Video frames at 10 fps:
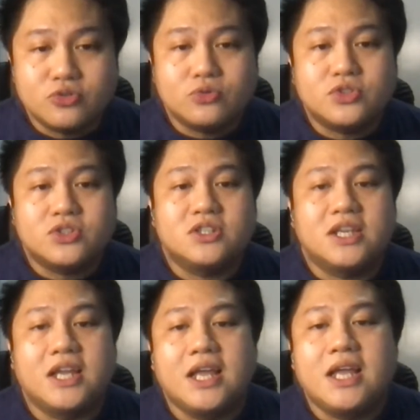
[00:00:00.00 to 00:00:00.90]

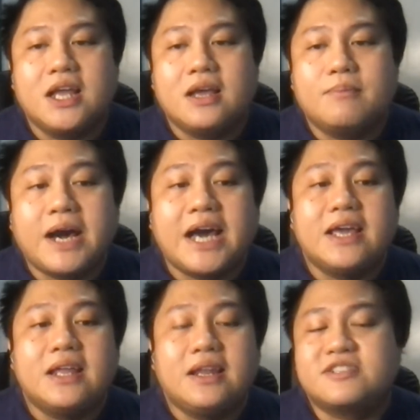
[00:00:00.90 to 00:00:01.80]
introduced
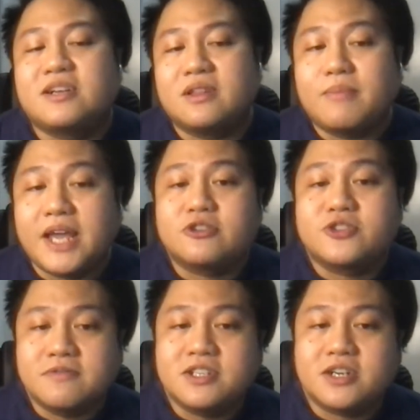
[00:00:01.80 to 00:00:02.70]
by like some of the
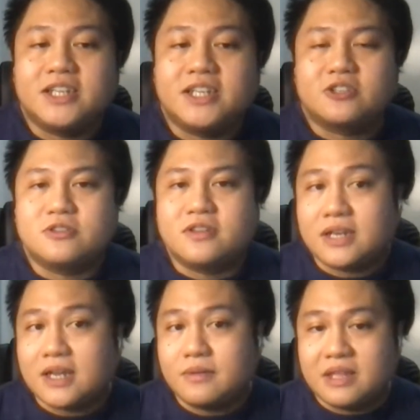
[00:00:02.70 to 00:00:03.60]
microservice
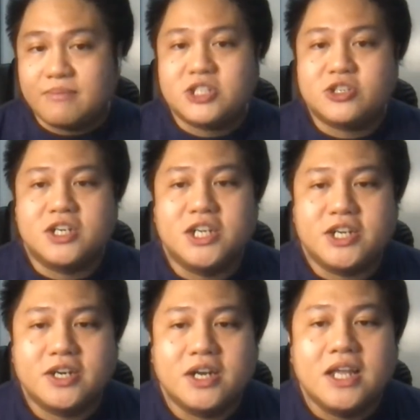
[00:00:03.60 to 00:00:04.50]
architecture that I mentioned